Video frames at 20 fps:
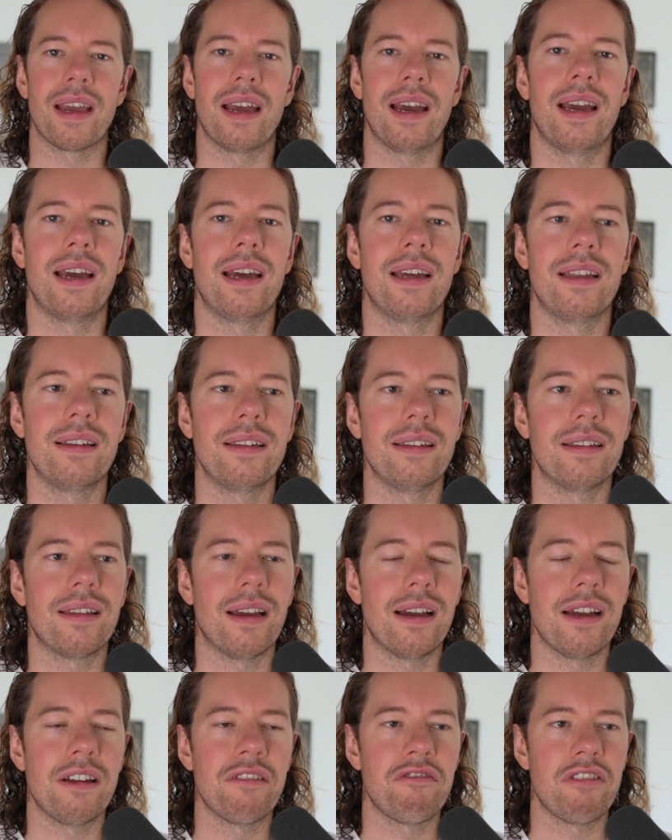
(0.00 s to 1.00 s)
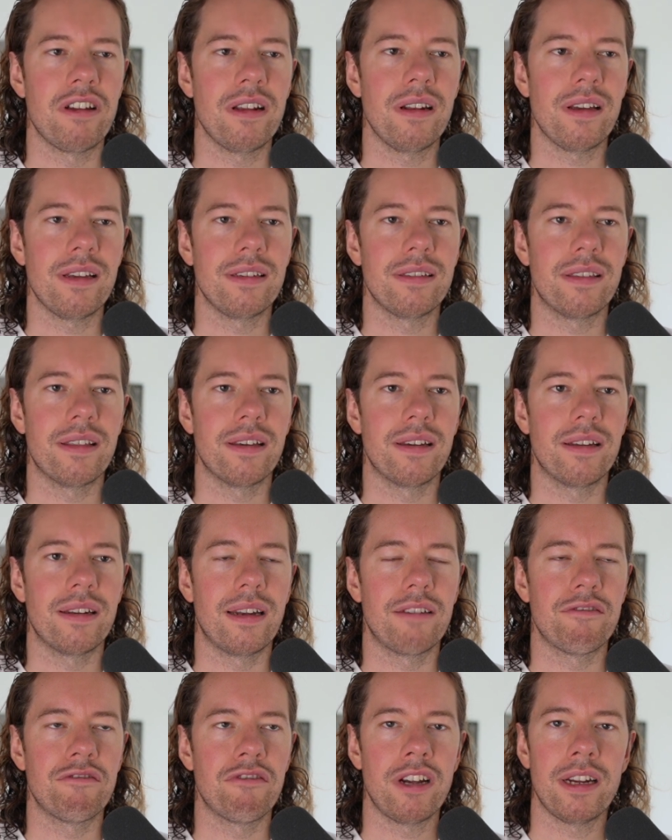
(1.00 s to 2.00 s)
And I realized that
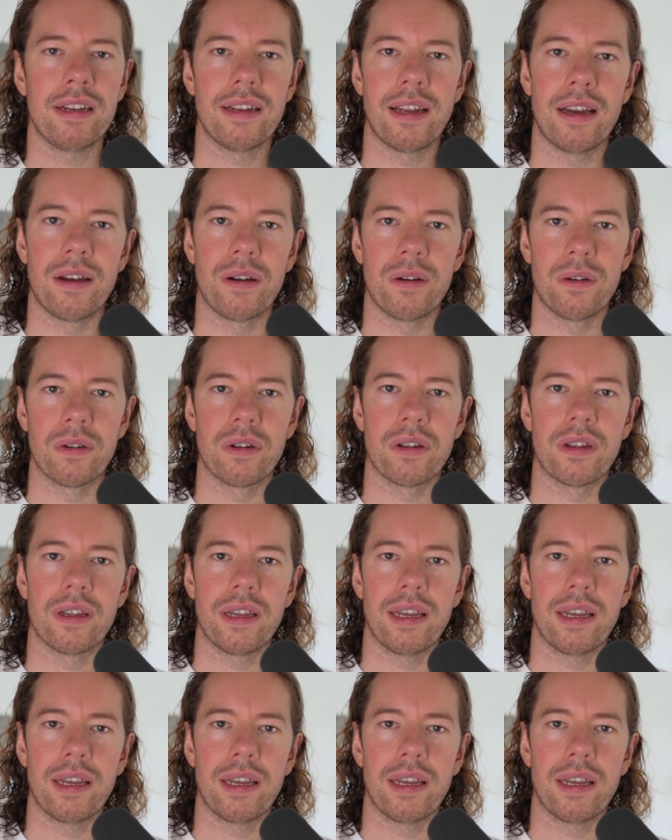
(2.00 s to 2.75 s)
right now